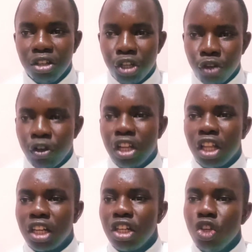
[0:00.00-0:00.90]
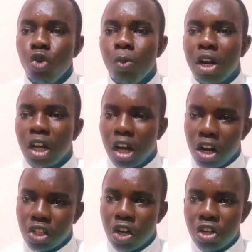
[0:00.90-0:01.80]
given that human
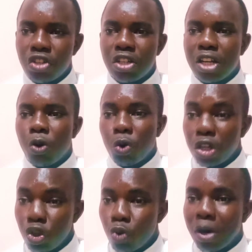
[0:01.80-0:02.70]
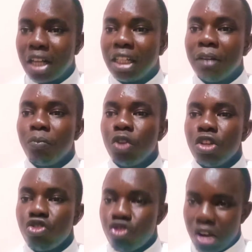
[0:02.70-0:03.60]
characteristic or human
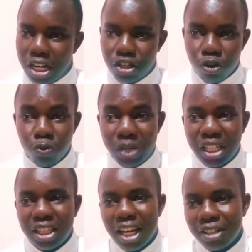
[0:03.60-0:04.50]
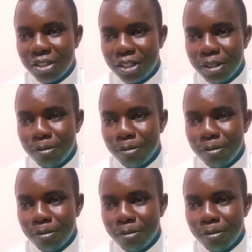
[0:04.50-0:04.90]
trait of being thirsty.